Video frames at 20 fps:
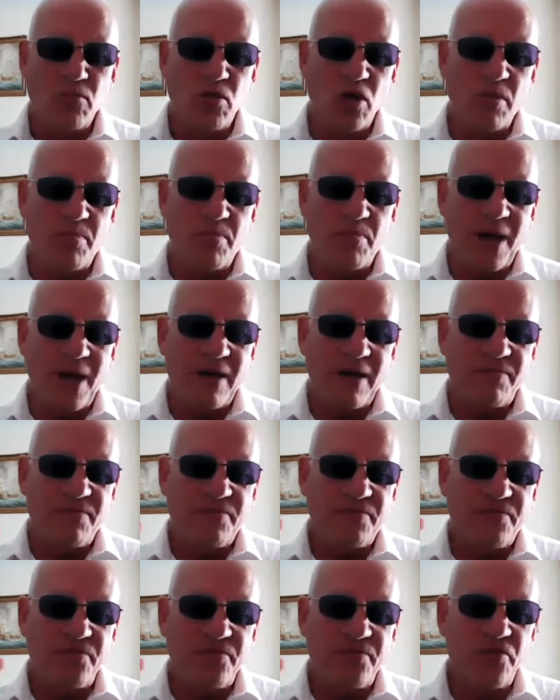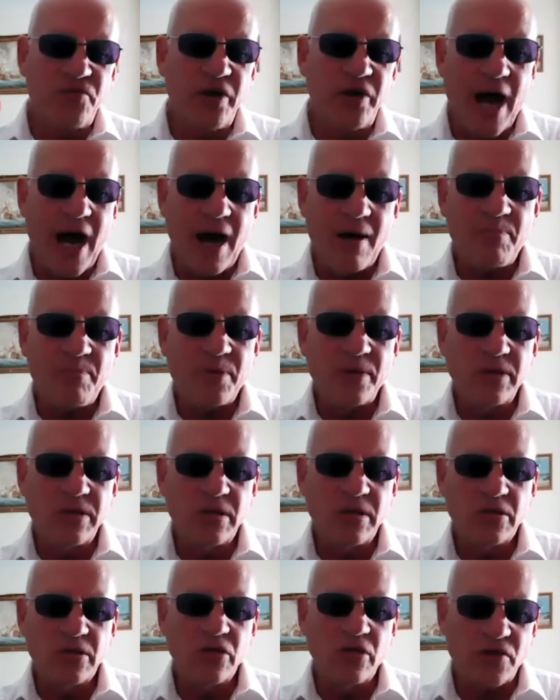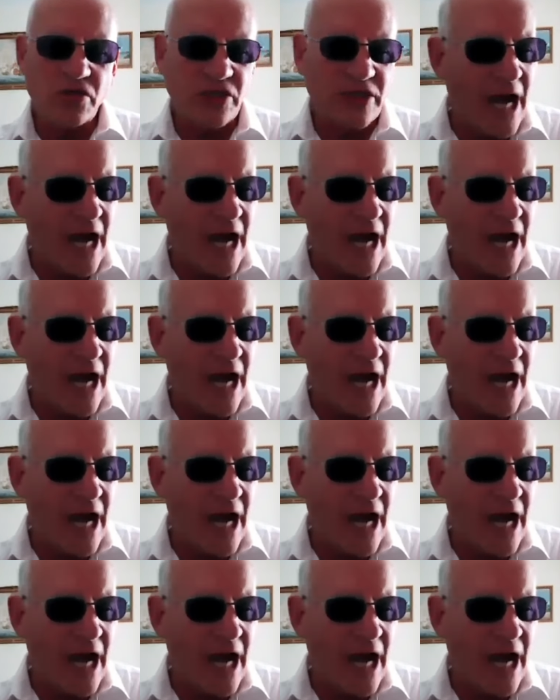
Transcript: mobile phone app, you know, for